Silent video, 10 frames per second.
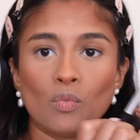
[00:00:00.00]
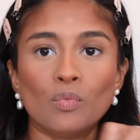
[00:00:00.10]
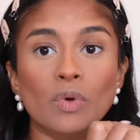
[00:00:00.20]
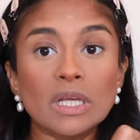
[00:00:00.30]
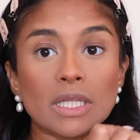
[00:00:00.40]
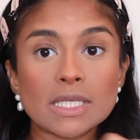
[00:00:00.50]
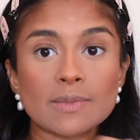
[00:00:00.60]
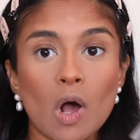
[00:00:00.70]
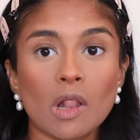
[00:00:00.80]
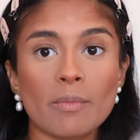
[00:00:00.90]
Really
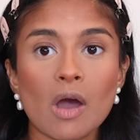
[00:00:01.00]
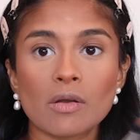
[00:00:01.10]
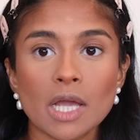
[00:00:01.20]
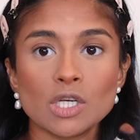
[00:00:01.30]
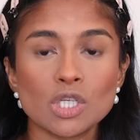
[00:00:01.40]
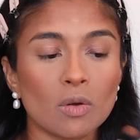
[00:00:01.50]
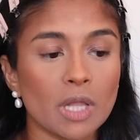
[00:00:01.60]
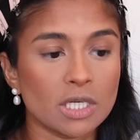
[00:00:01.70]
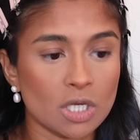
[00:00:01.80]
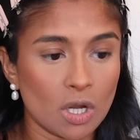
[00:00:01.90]
small amount. I don't
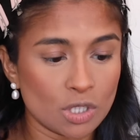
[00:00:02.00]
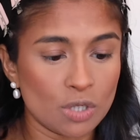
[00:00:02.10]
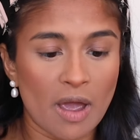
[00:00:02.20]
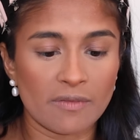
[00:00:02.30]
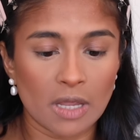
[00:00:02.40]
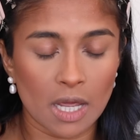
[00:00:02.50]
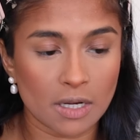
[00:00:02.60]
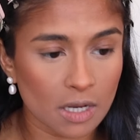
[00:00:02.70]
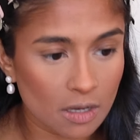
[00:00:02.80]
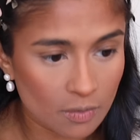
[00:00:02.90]
like to go too
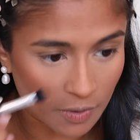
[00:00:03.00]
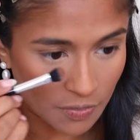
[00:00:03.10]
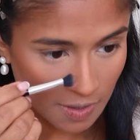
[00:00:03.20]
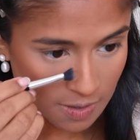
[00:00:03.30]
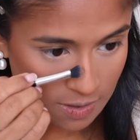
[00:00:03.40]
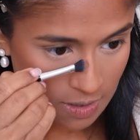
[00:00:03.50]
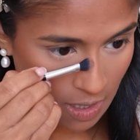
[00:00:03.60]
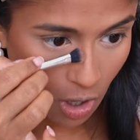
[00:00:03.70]
heavy-handed with this.